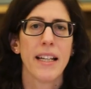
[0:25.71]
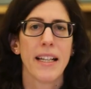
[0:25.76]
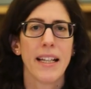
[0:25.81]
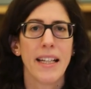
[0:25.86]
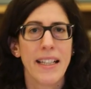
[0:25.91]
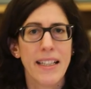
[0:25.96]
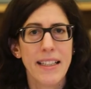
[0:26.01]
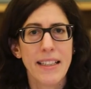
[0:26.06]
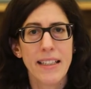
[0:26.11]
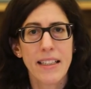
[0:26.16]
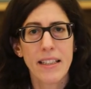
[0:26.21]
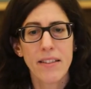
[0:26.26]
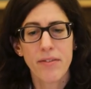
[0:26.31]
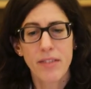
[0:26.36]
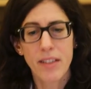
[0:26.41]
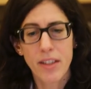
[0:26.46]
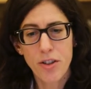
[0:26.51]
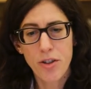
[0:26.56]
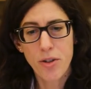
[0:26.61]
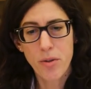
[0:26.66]

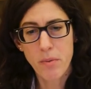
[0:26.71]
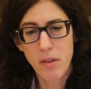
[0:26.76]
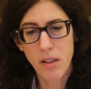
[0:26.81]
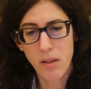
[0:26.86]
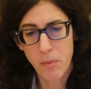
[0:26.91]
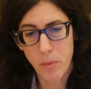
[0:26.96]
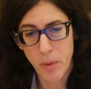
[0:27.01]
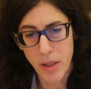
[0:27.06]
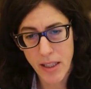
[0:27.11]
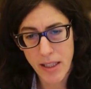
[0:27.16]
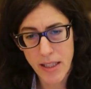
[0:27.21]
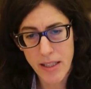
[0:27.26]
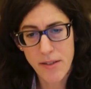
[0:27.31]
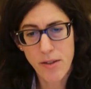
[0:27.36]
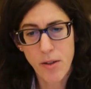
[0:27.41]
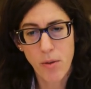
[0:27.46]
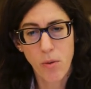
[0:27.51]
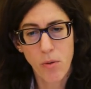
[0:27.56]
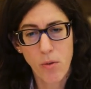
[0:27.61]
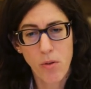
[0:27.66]
individual
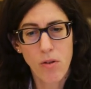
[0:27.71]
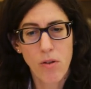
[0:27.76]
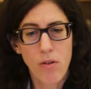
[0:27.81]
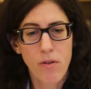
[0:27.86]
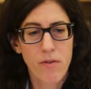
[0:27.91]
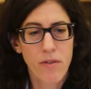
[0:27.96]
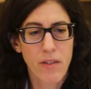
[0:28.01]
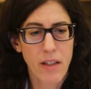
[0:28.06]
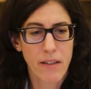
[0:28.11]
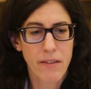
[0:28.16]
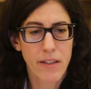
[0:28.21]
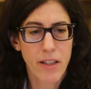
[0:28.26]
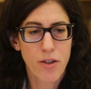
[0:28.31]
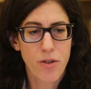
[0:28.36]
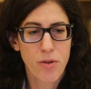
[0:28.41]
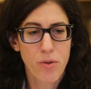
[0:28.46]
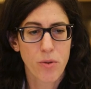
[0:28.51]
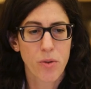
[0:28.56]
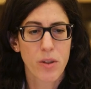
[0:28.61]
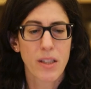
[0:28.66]
words or very
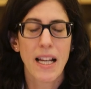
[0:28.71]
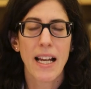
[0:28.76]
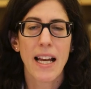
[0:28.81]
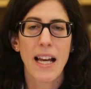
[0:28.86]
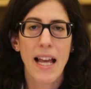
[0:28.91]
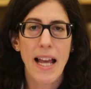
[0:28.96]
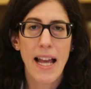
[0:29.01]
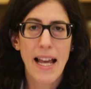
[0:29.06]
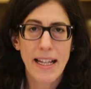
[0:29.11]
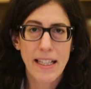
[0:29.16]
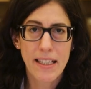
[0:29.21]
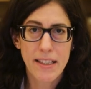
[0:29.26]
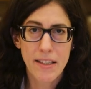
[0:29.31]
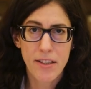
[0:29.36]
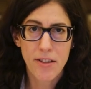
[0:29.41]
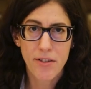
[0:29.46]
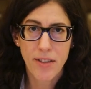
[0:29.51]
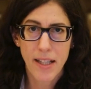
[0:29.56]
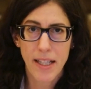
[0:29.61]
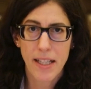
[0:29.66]
short
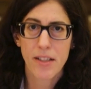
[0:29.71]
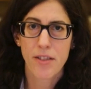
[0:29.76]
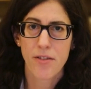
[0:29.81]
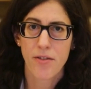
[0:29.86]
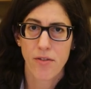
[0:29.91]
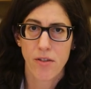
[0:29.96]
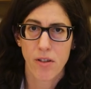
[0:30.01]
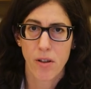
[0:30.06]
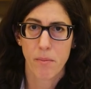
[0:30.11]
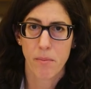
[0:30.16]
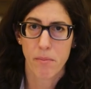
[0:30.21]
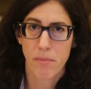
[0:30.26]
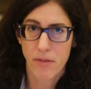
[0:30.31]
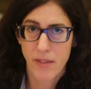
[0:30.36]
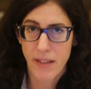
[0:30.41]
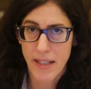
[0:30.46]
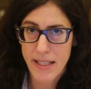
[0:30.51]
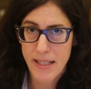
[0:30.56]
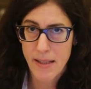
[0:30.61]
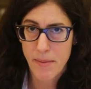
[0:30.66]
extracts from
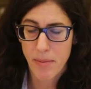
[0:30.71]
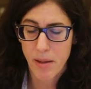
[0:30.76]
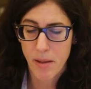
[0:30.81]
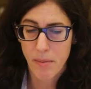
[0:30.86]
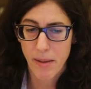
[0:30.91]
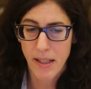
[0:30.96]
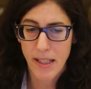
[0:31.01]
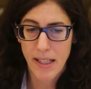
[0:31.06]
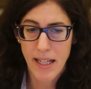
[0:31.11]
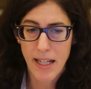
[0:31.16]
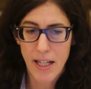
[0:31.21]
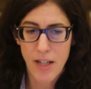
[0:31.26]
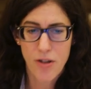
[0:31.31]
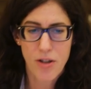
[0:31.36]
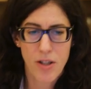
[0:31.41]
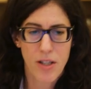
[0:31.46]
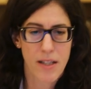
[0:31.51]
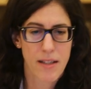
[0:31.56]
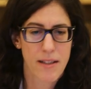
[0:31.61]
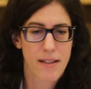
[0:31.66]
press
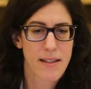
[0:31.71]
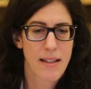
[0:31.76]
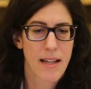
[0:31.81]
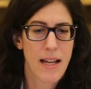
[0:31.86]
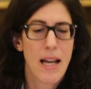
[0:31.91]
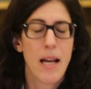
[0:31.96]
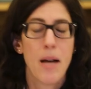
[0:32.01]
publications,